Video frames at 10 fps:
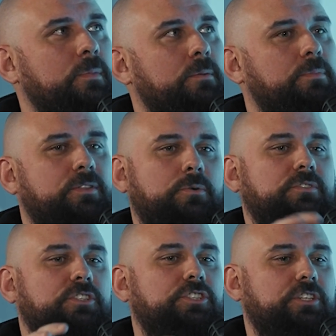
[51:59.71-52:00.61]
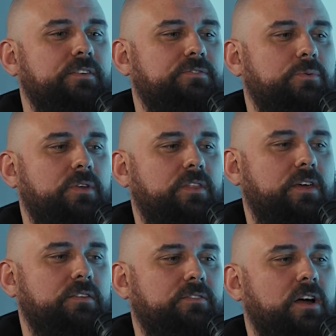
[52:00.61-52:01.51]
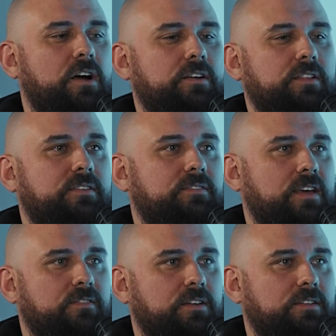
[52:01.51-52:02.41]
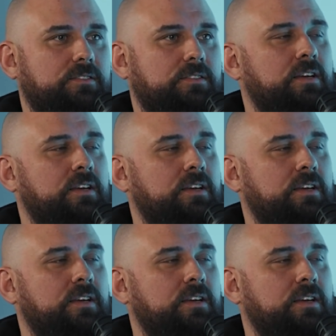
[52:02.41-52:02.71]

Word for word: But there was a shift when they started in the 70s